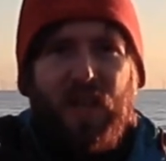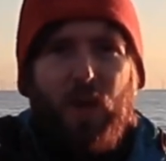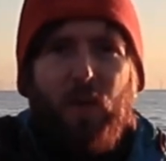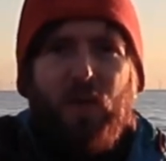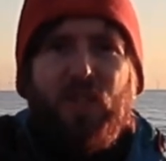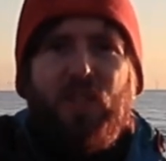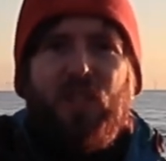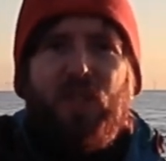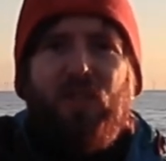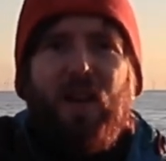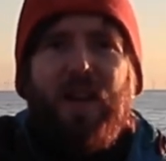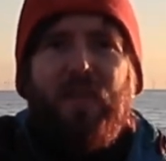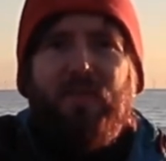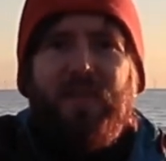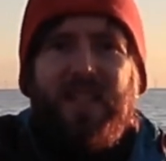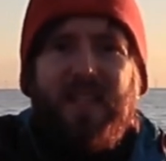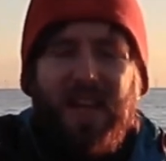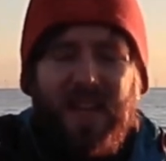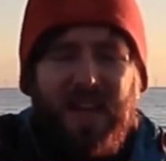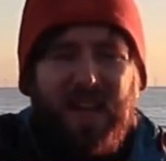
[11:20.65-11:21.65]
You want to try and
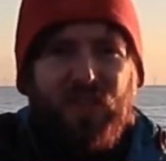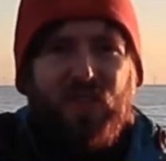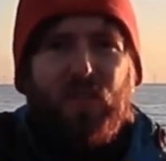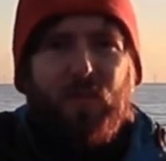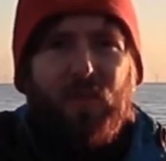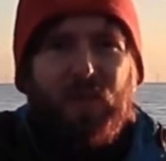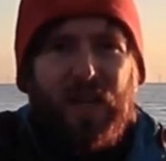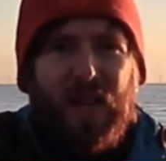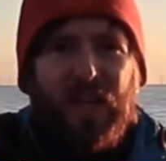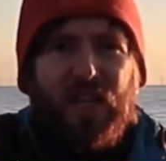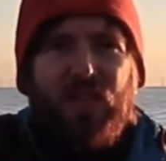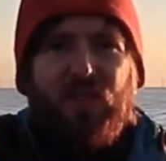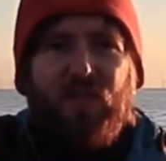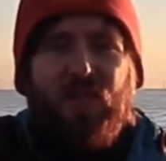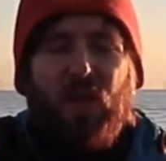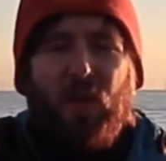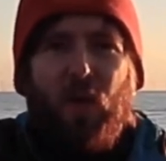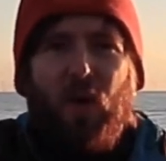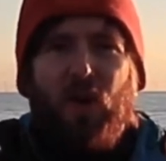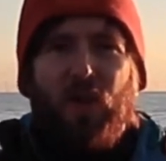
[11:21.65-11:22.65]
retain some texture in
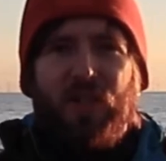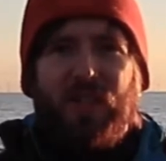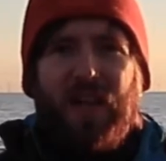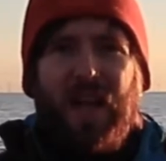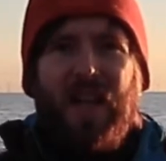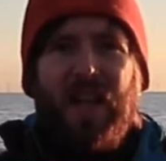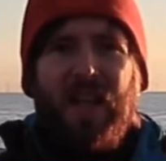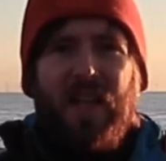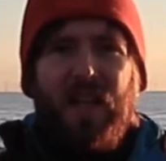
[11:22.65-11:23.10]
the water.